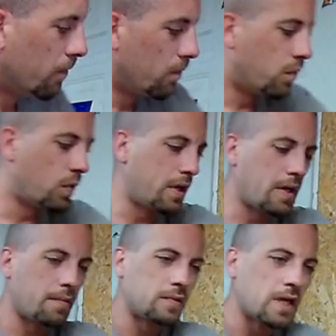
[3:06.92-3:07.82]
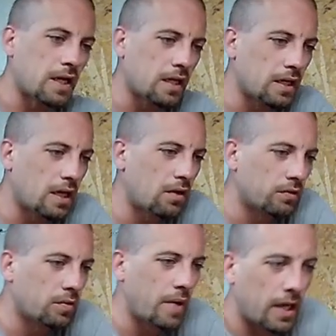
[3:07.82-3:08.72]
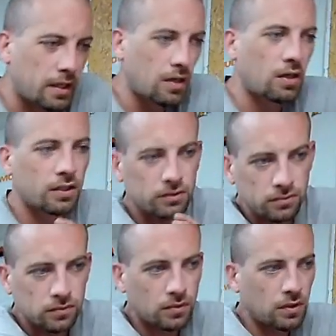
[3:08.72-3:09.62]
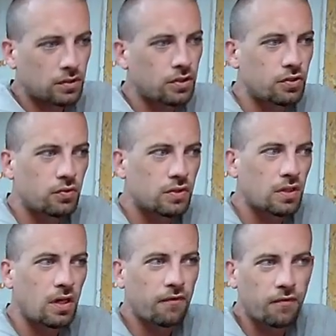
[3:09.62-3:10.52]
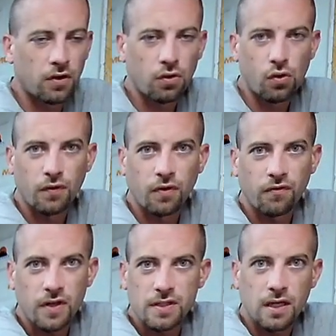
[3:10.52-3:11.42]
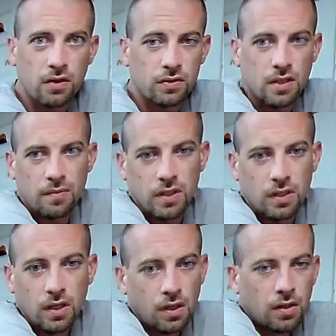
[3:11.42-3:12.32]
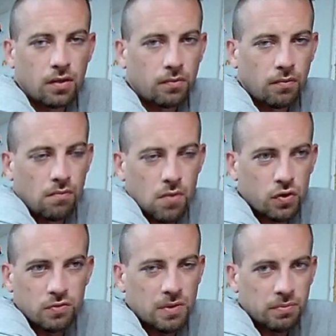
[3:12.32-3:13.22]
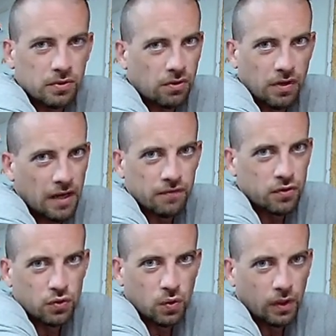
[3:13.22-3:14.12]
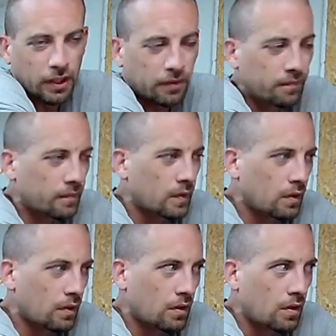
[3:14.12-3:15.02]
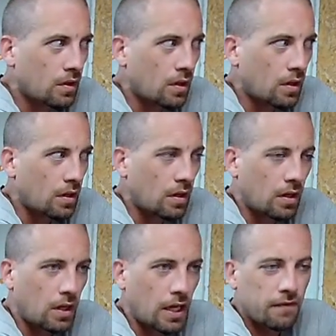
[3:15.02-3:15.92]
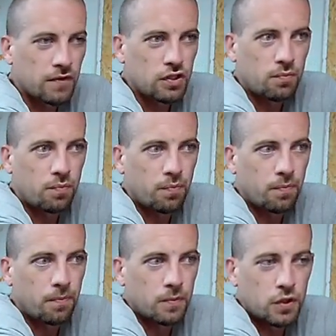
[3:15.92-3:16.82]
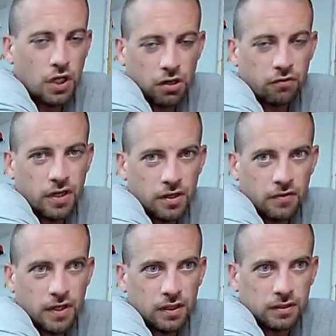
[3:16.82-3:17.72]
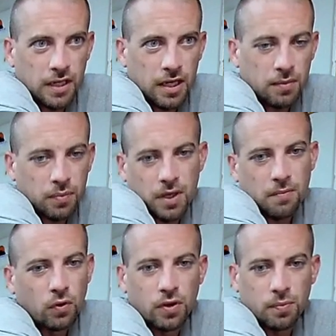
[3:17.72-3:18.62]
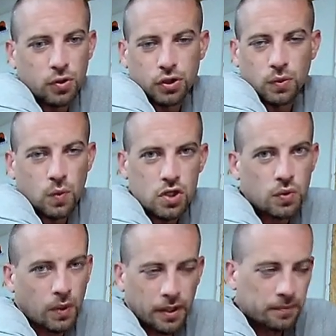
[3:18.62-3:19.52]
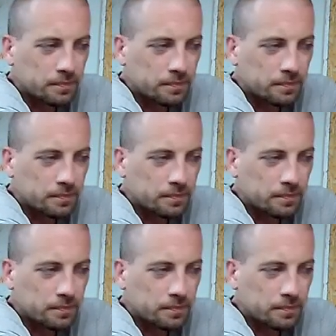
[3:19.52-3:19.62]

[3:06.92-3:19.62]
When I'm taking it out in the backyard to do stuff or over a friend's house, I mean, most people don't have 220. I have a generator that I'll take, but I'm only pushing 120.